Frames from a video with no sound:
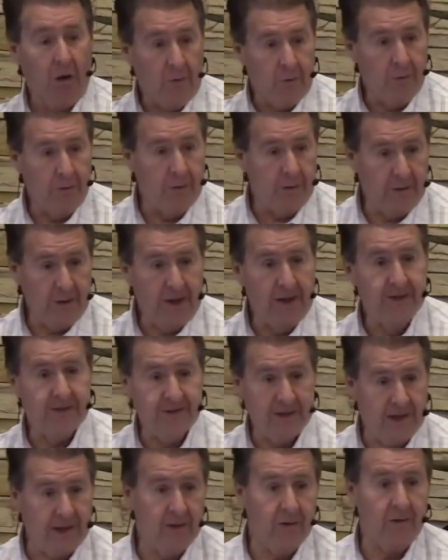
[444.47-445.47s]
the
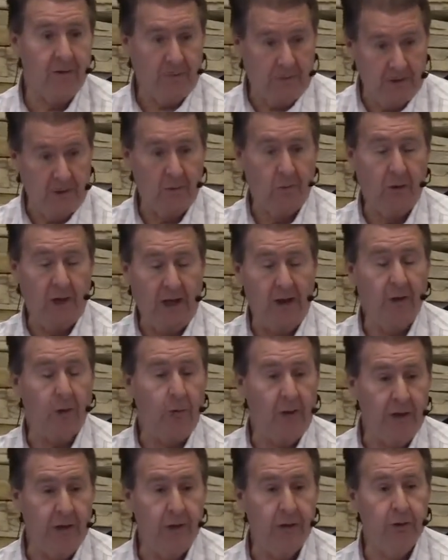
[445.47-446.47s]
things that later
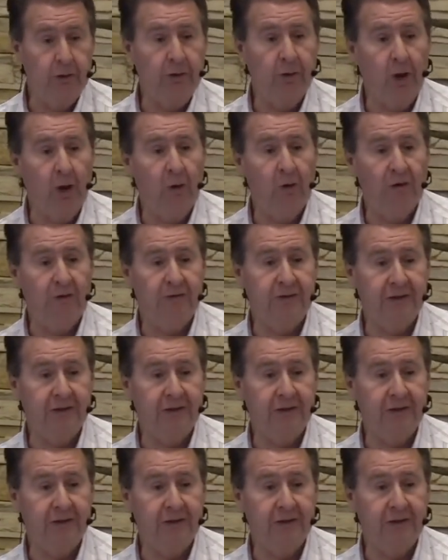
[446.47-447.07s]
we do know of